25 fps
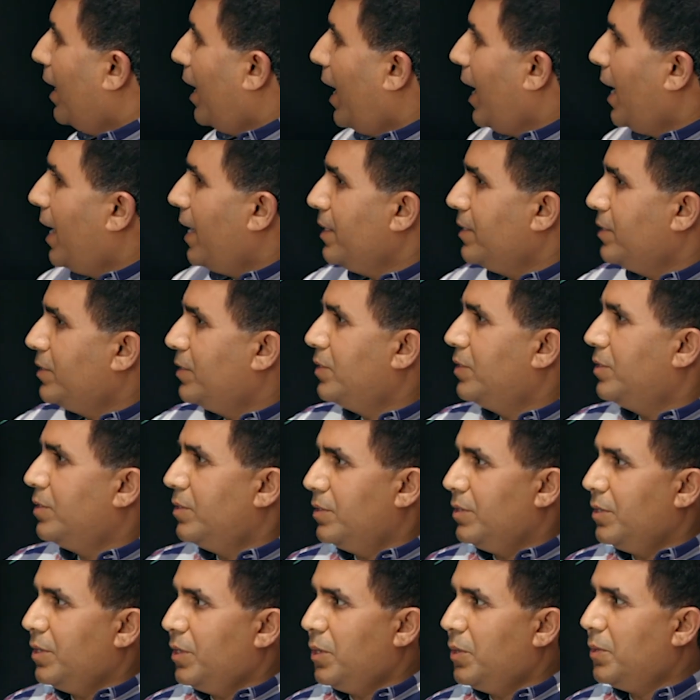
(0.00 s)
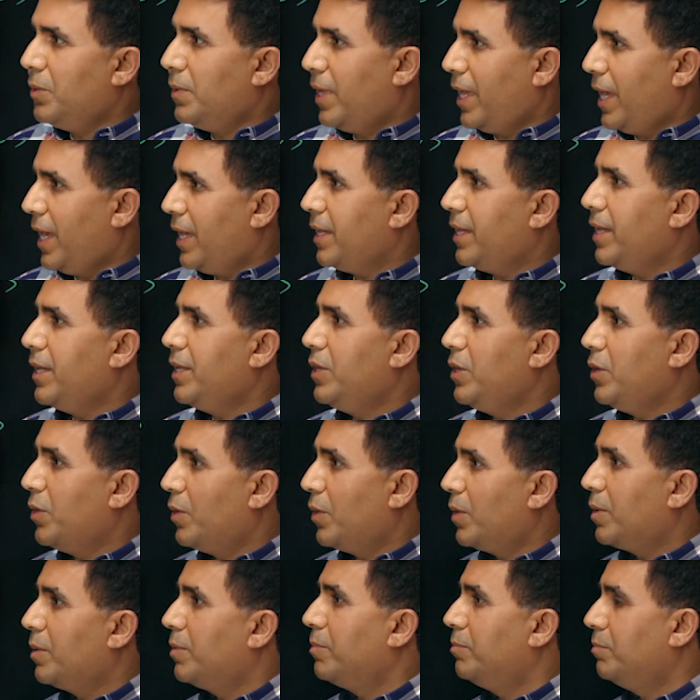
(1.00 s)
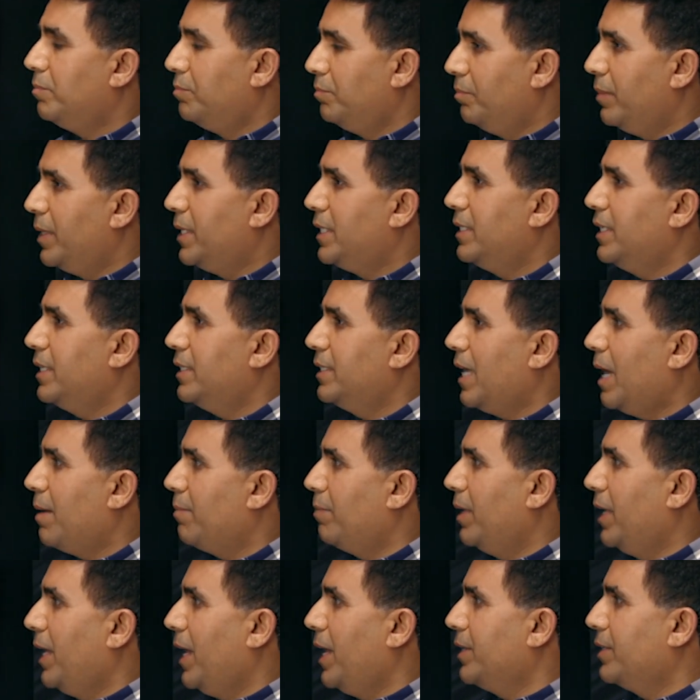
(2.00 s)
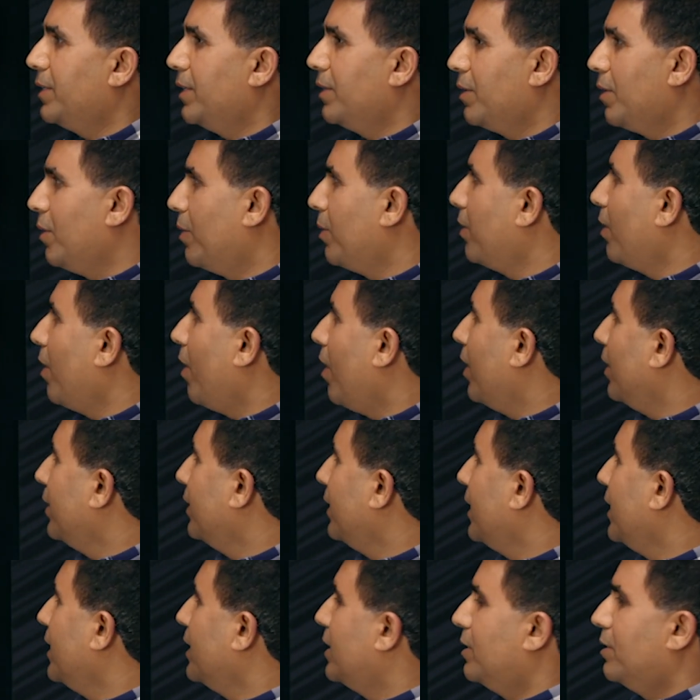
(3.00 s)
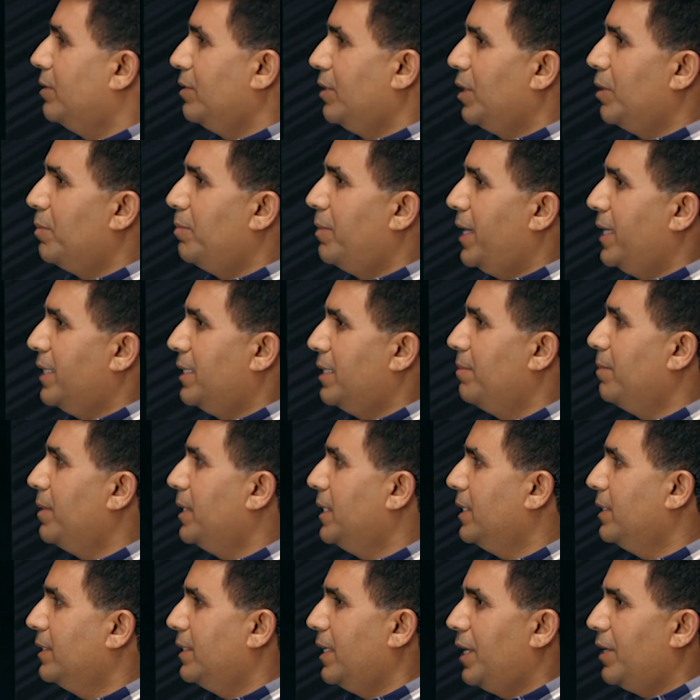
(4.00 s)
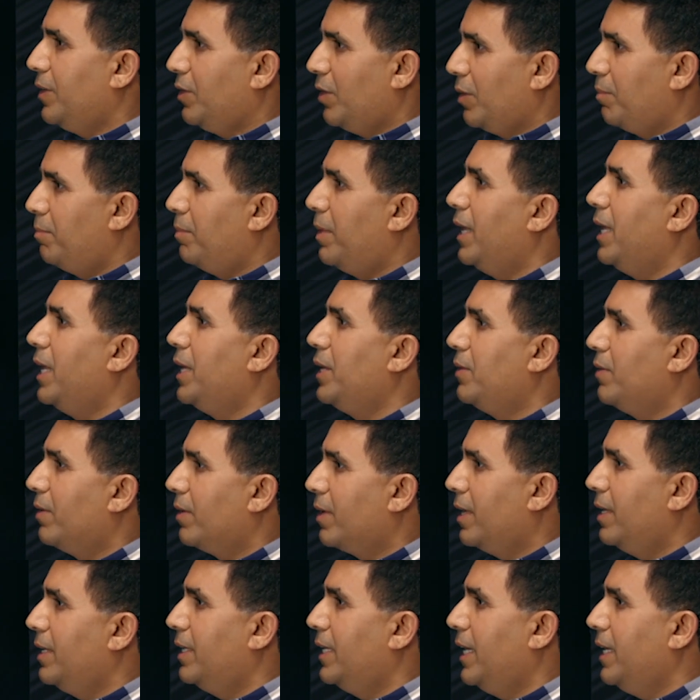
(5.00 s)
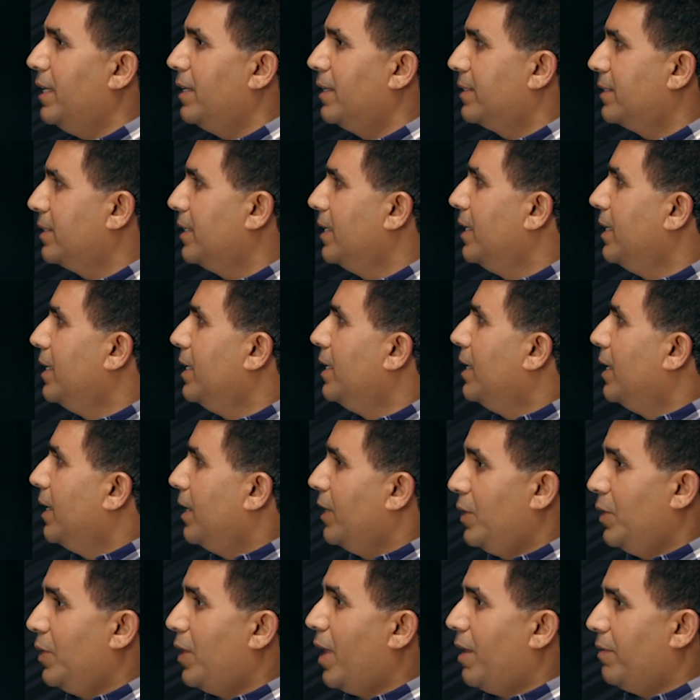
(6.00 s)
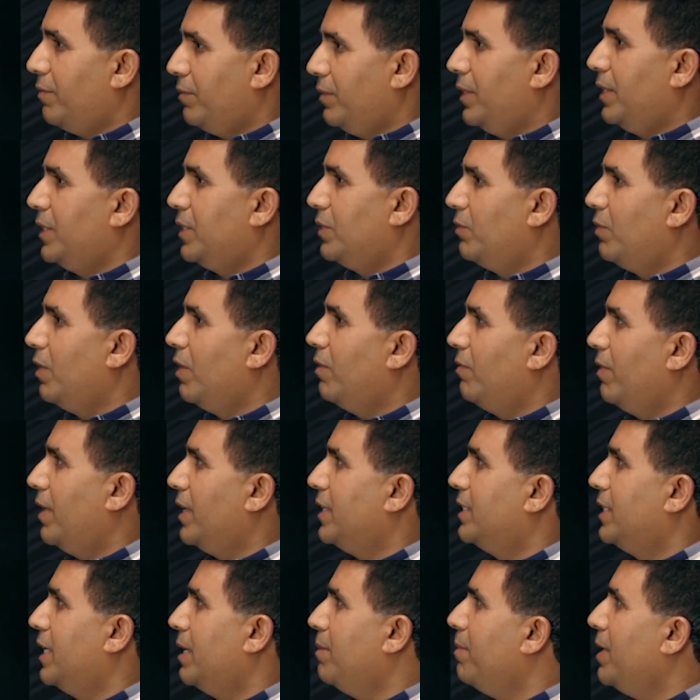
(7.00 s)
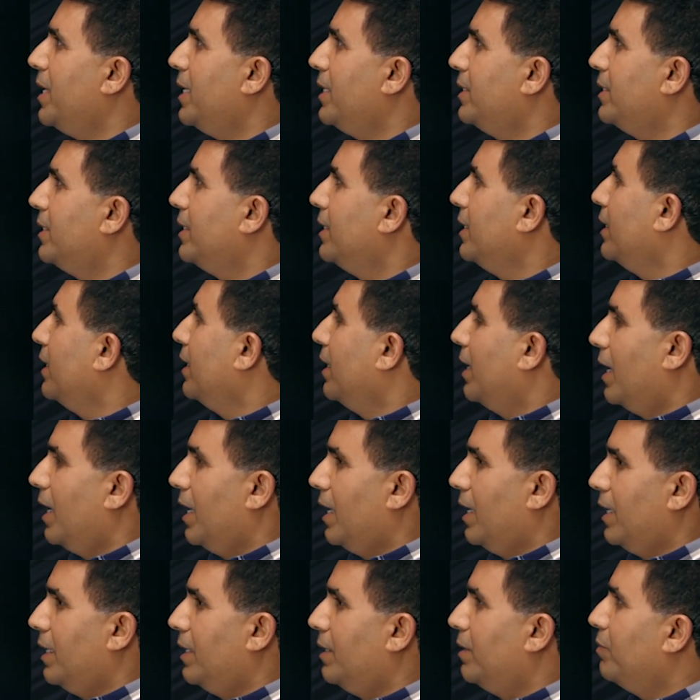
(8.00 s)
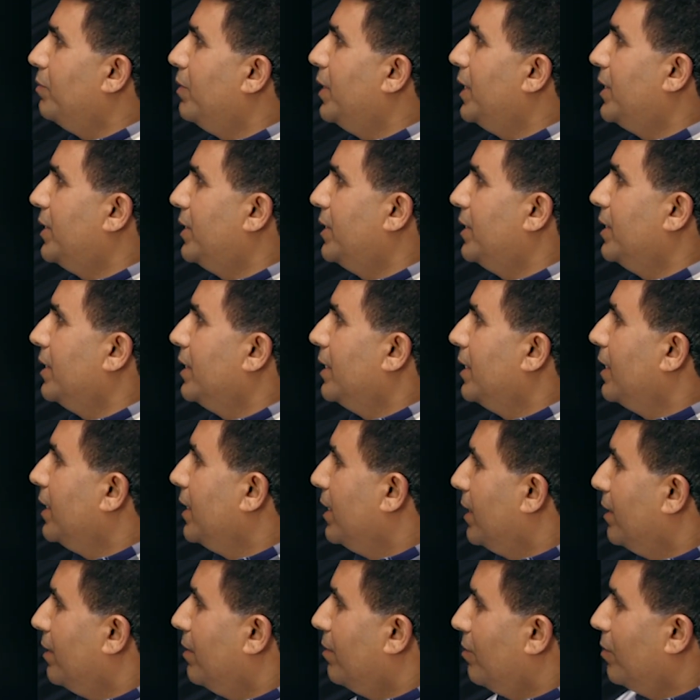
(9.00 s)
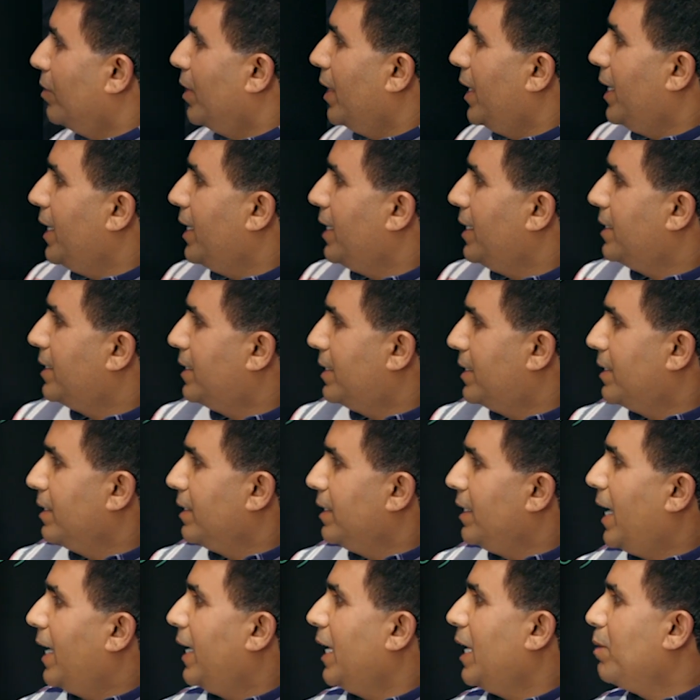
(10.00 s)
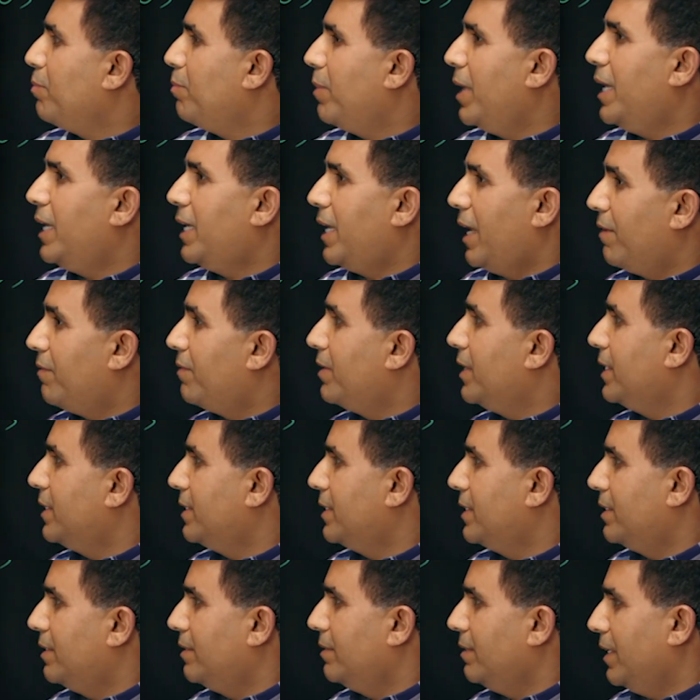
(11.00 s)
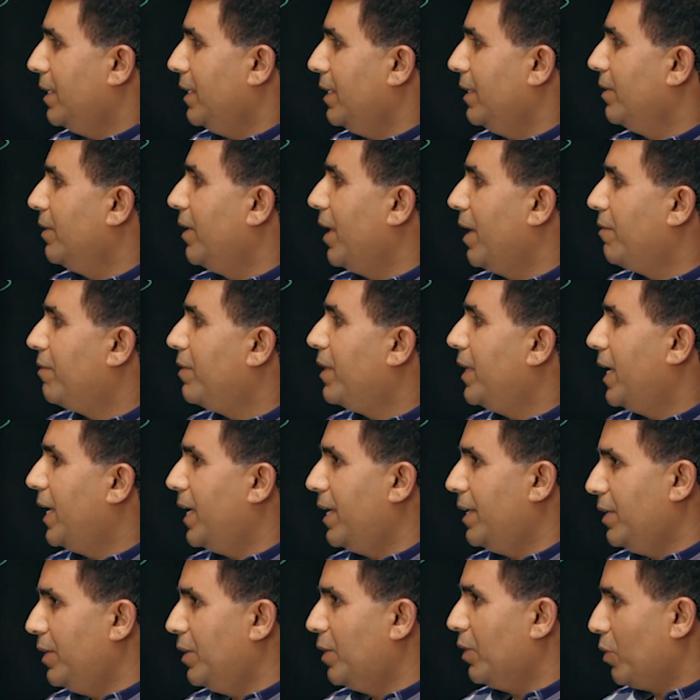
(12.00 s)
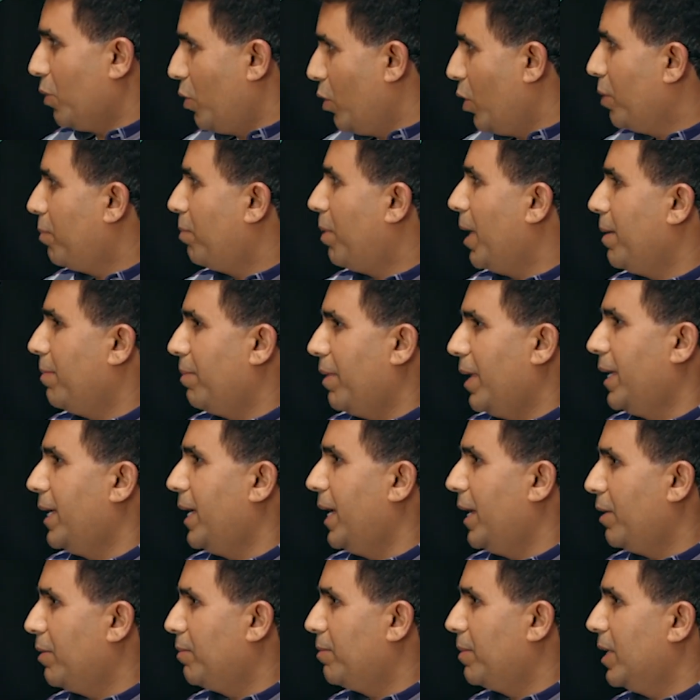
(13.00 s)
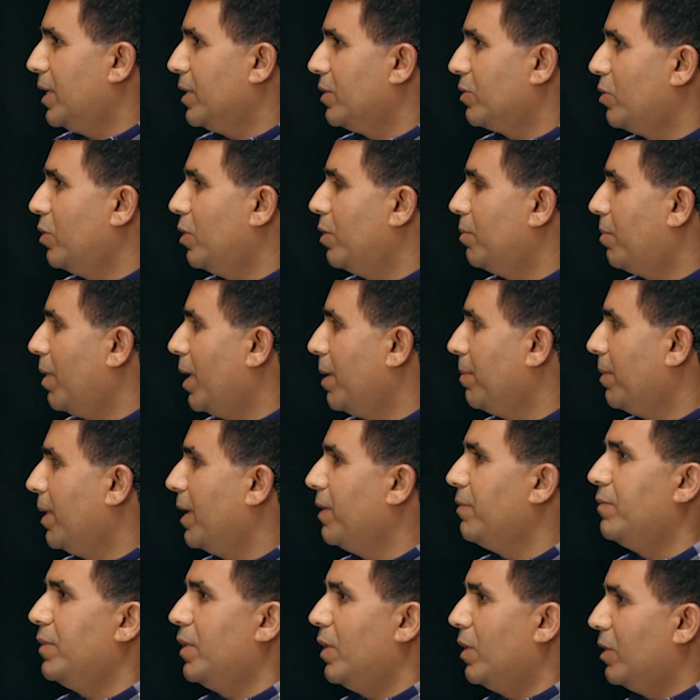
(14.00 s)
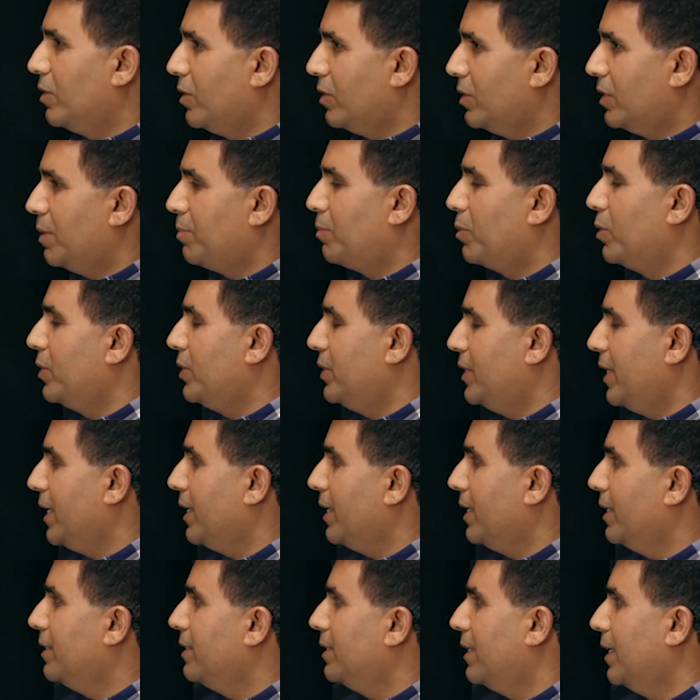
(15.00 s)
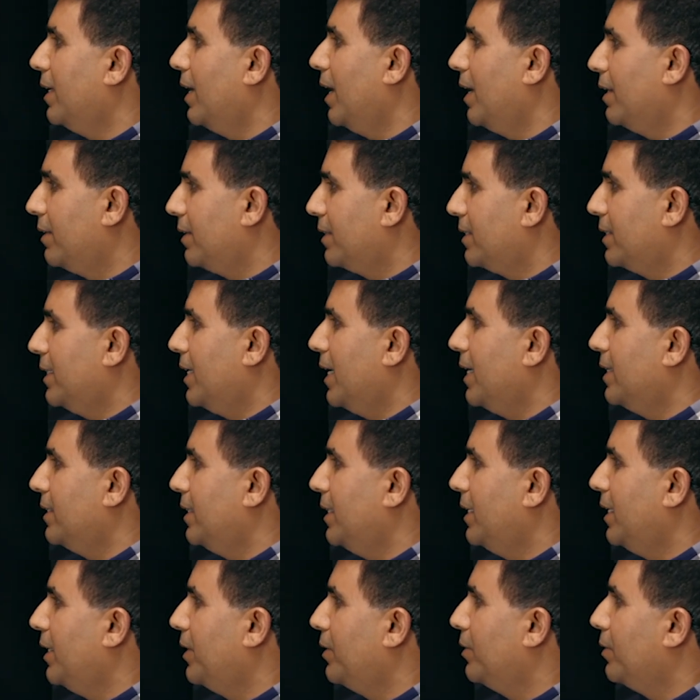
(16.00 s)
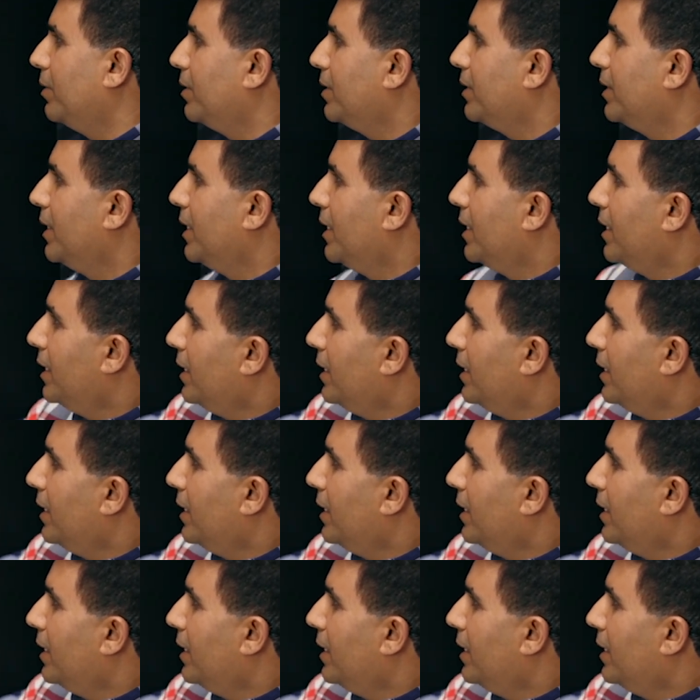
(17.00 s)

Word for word: as you layer in your business application code on these you know, base images and you're building your containers, you have this full-fledged image, uh, which is getting built every, you know, every day in your code pipeline, A W S Code Pipeline. We mm-hmm. also support Jenkins and other C I C D tools.